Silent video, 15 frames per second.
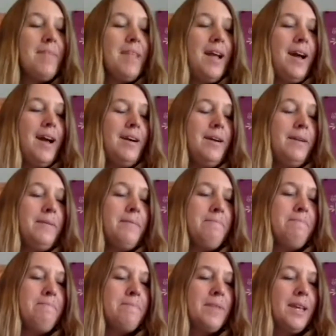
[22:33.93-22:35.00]
And
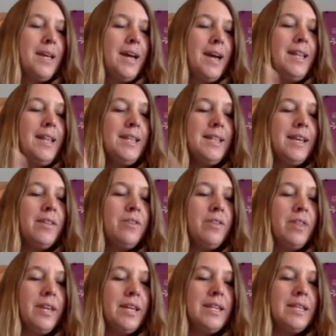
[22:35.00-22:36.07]
then the other
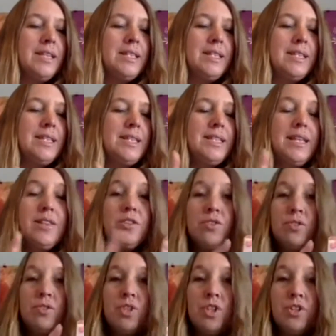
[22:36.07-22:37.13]
thing is that there's
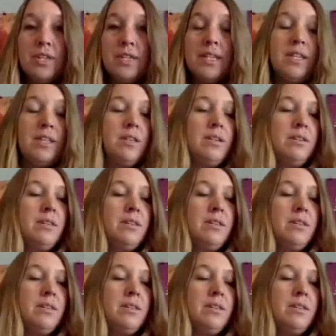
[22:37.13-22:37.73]
no sugar in here.